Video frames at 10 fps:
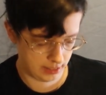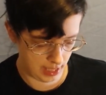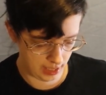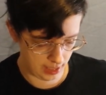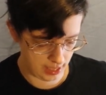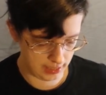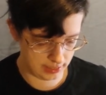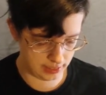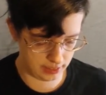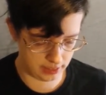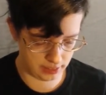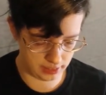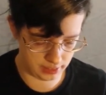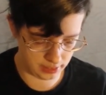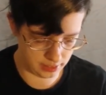that I
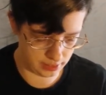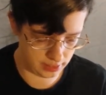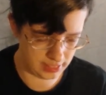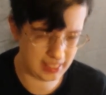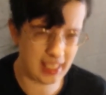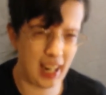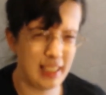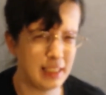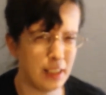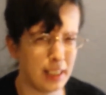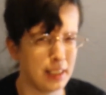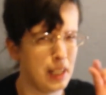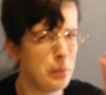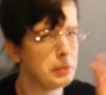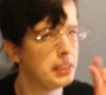kind of started like a
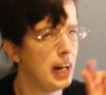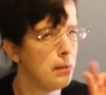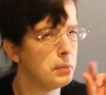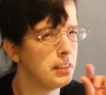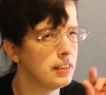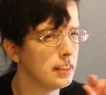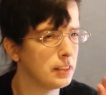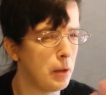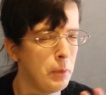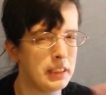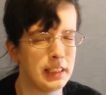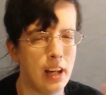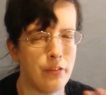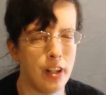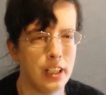couple chapters, so I wasn't
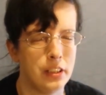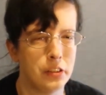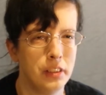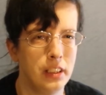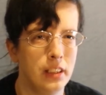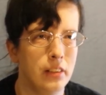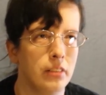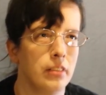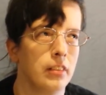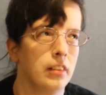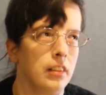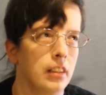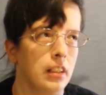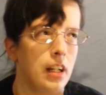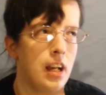that far into it.
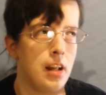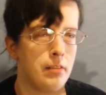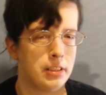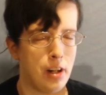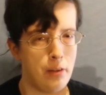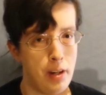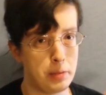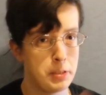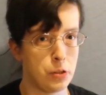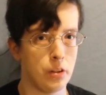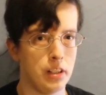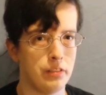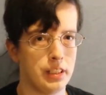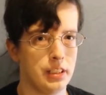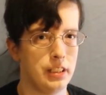And so I read the majority
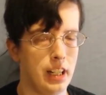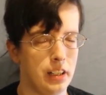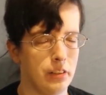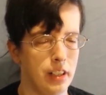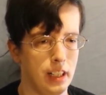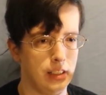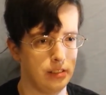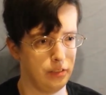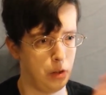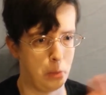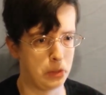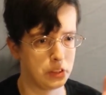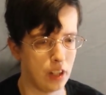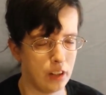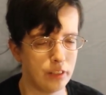of it in January, like
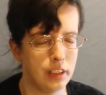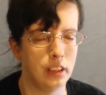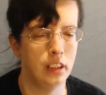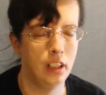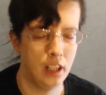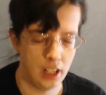almost all of it.